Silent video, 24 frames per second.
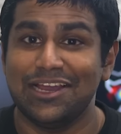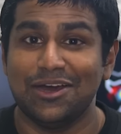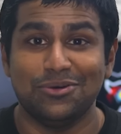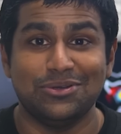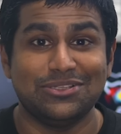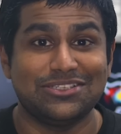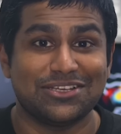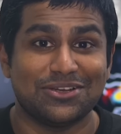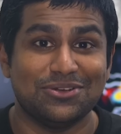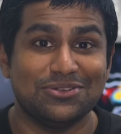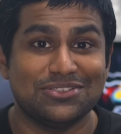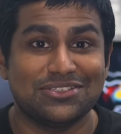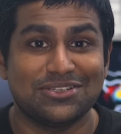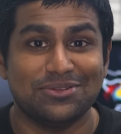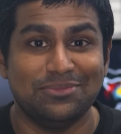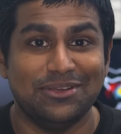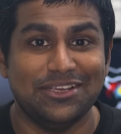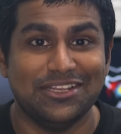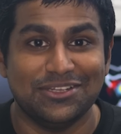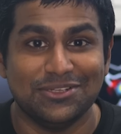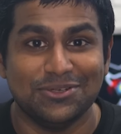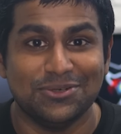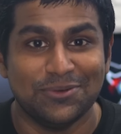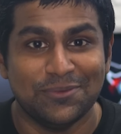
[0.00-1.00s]
how it sounds to
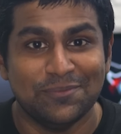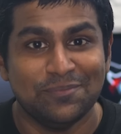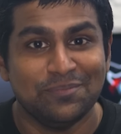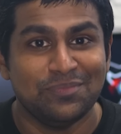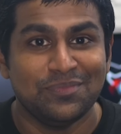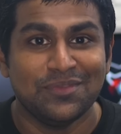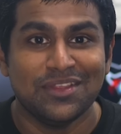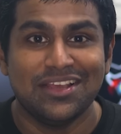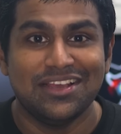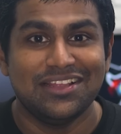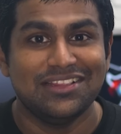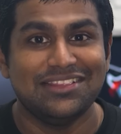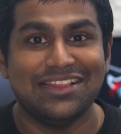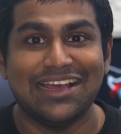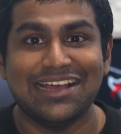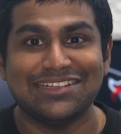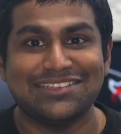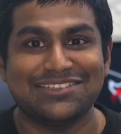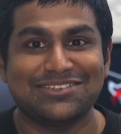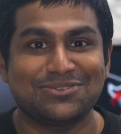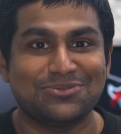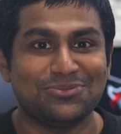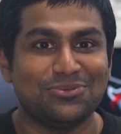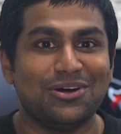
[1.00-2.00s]
me too.
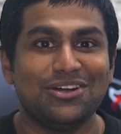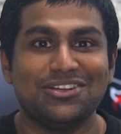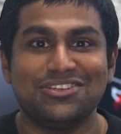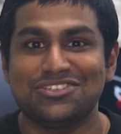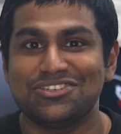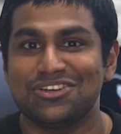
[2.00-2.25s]
That's what